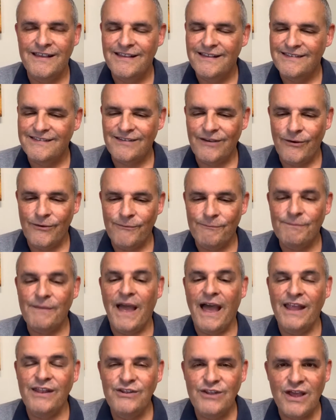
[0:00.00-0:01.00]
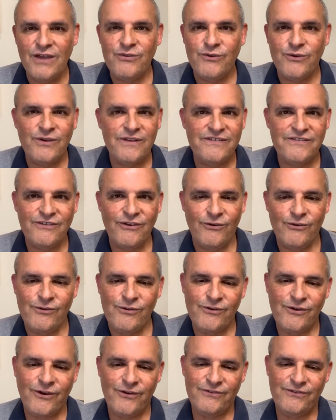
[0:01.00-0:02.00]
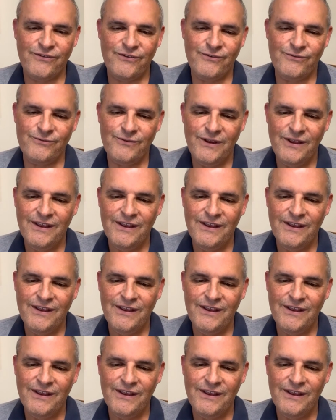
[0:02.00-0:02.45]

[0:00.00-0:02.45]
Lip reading: So another historical cartoon.